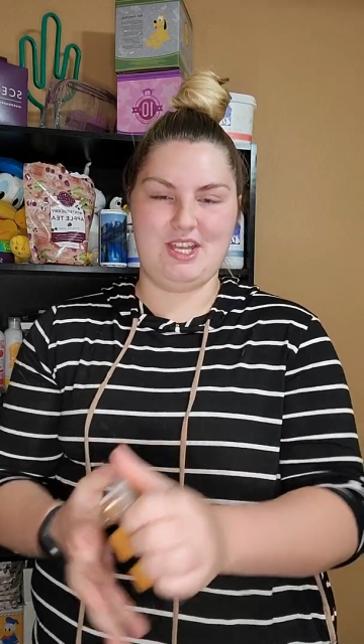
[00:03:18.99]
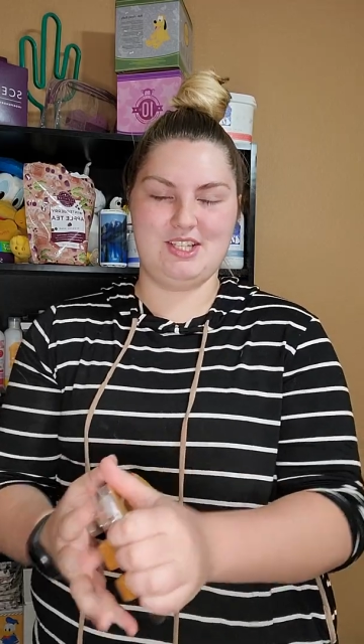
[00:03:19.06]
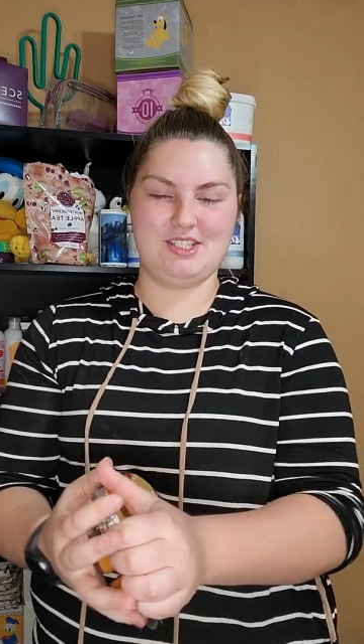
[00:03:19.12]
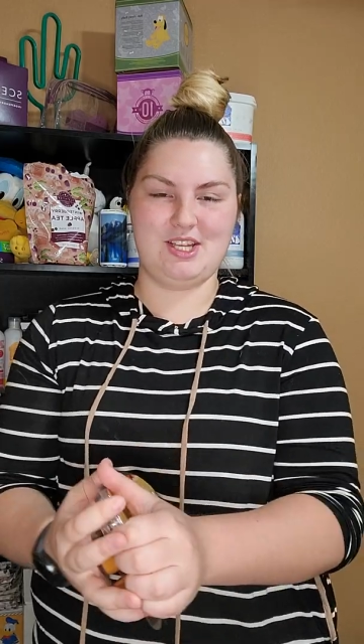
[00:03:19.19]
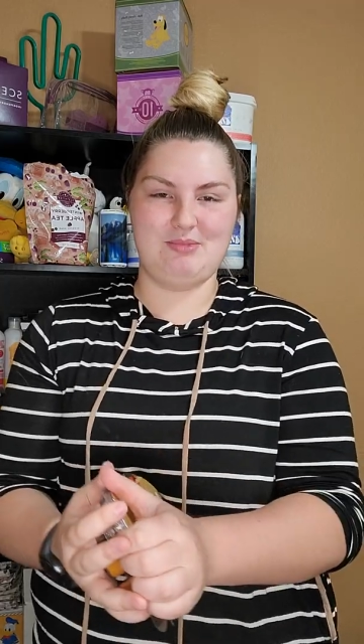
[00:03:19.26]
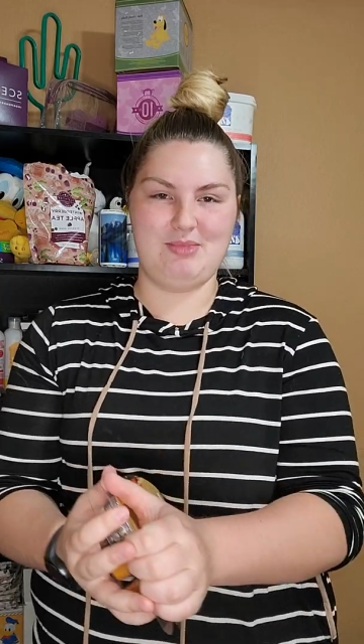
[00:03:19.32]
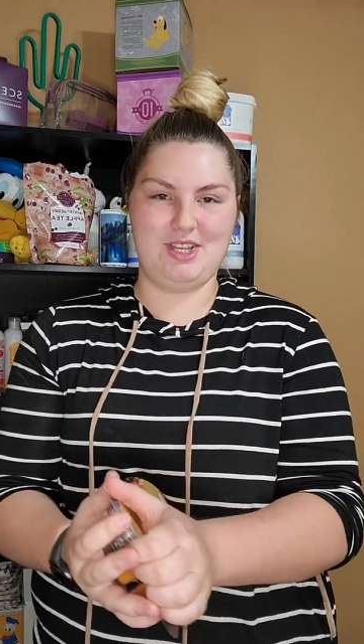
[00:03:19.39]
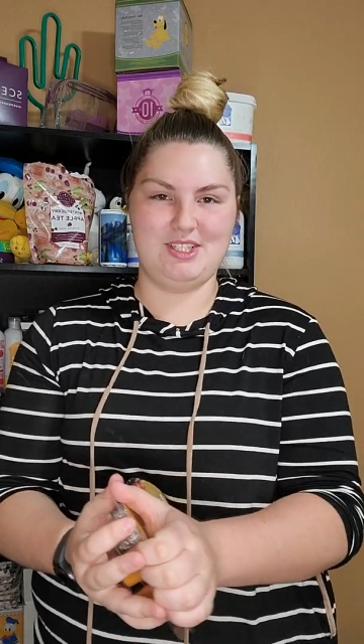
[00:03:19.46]
because
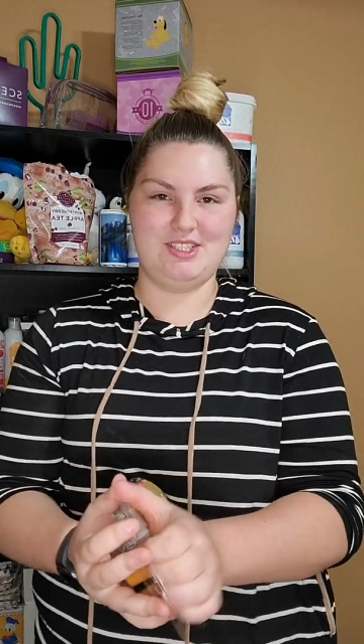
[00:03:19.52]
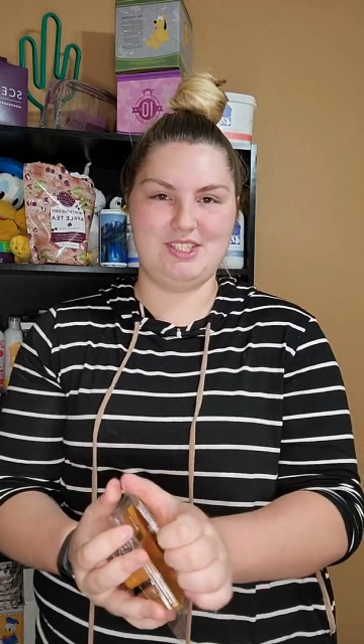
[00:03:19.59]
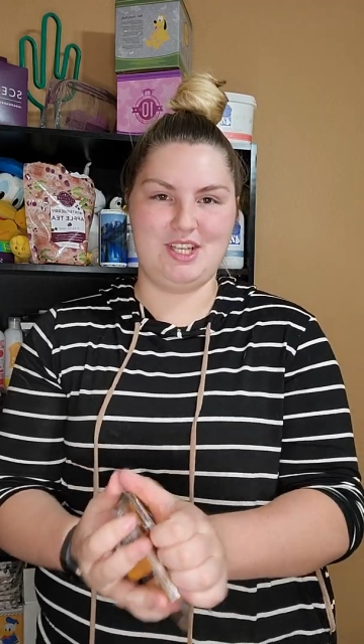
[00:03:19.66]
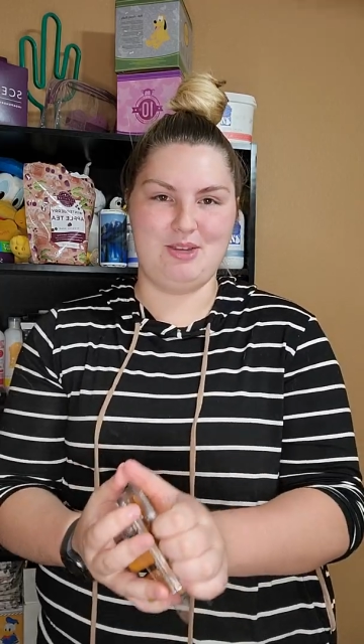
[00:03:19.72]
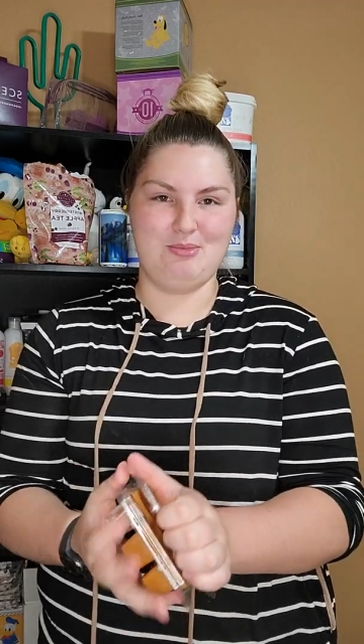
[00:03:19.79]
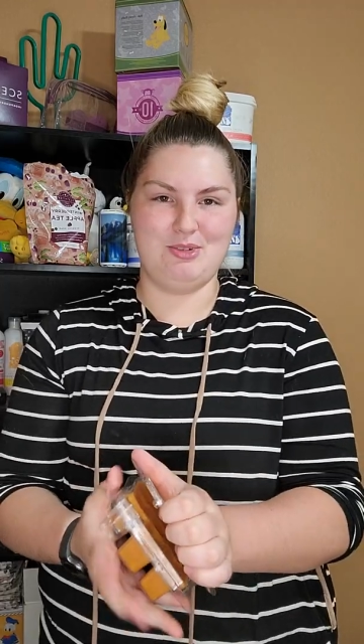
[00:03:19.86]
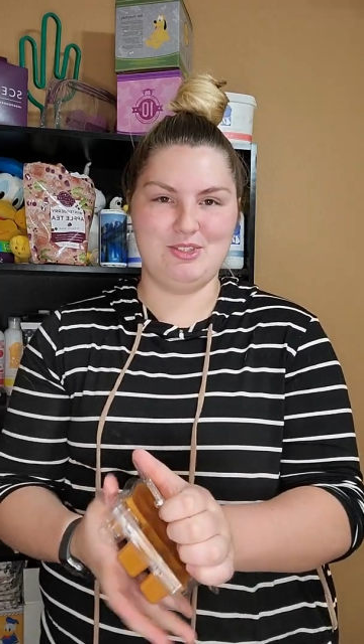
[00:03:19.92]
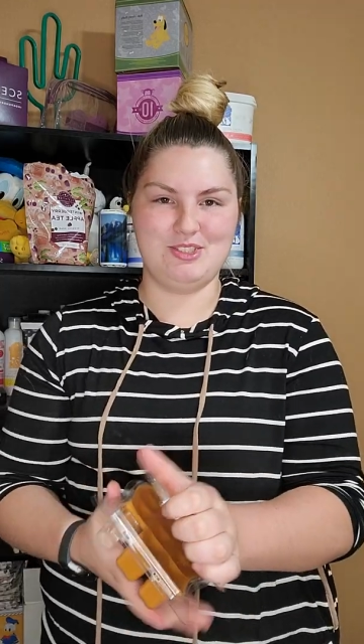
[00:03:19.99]
I made
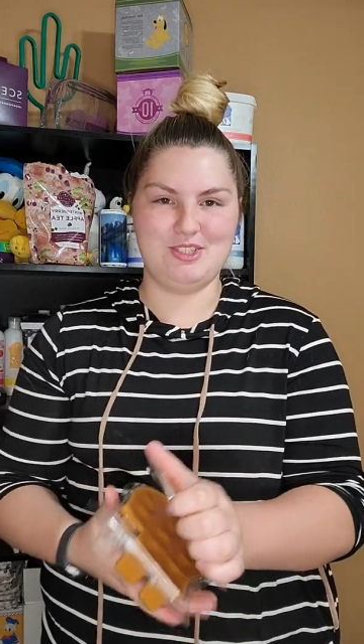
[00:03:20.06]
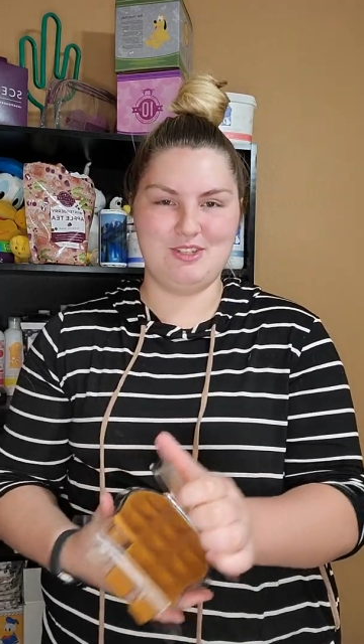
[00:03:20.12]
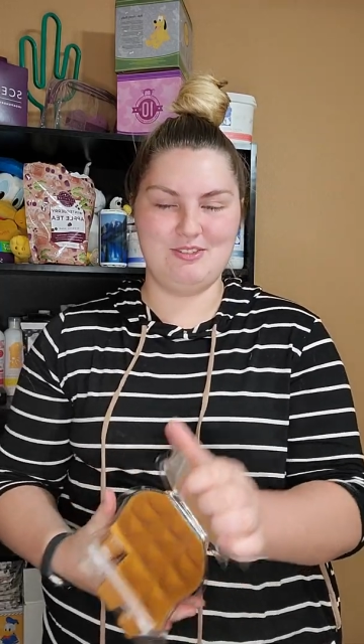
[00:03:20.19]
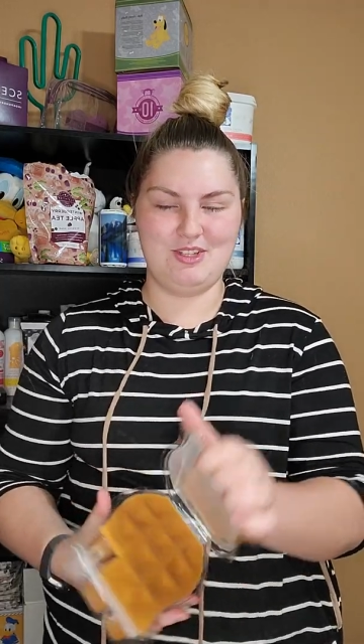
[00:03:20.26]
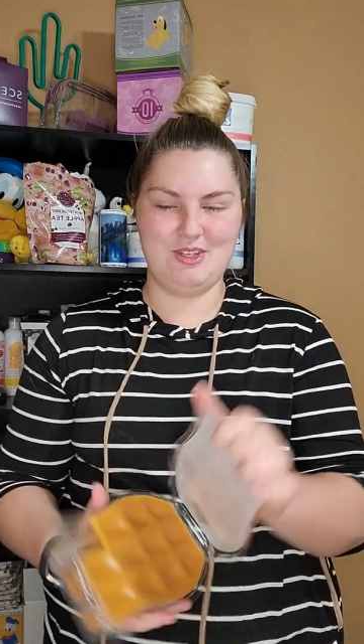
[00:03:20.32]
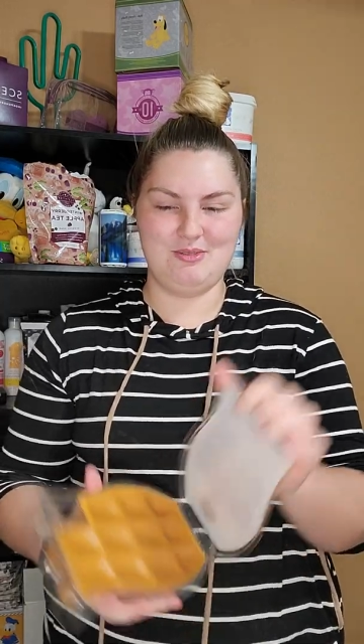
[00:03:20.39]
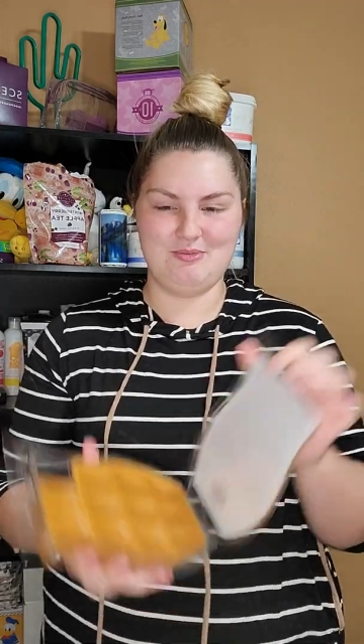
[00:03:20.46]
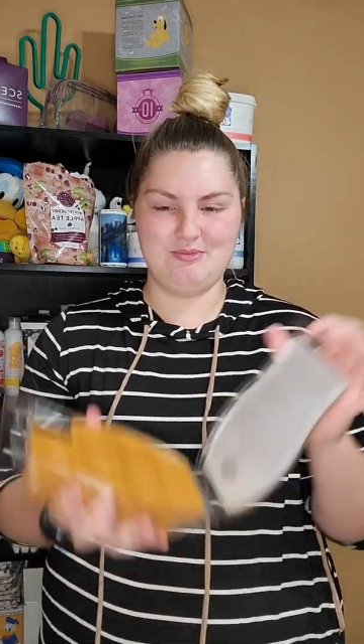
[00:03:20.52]
samples of
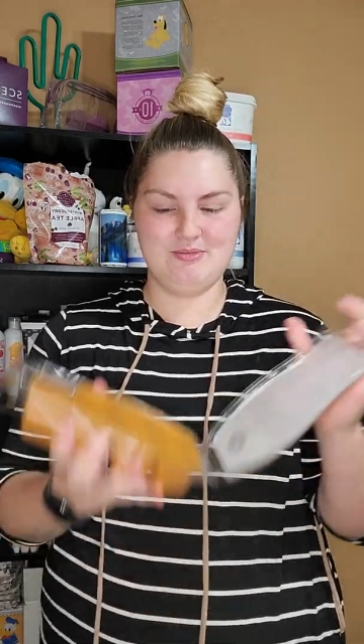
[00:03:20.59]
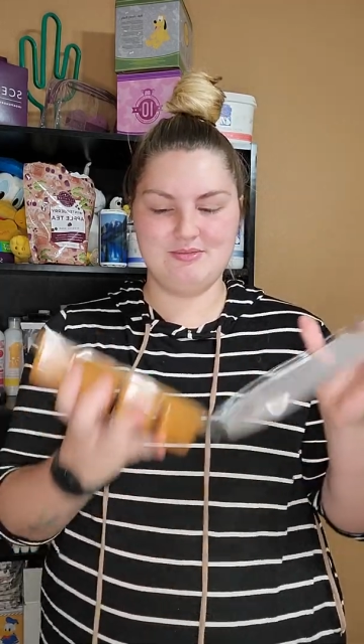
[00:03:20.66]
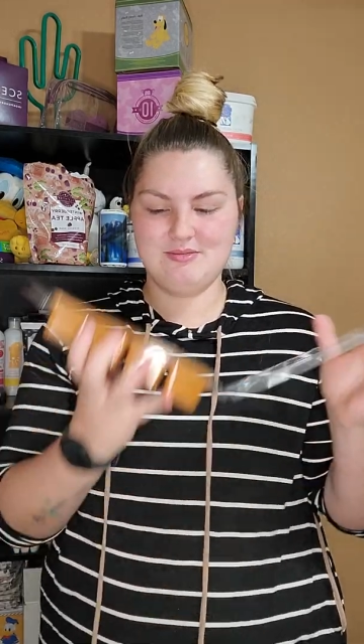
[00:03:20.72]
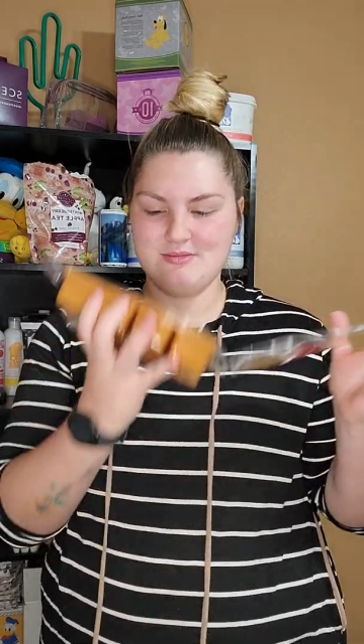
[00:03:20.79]
them.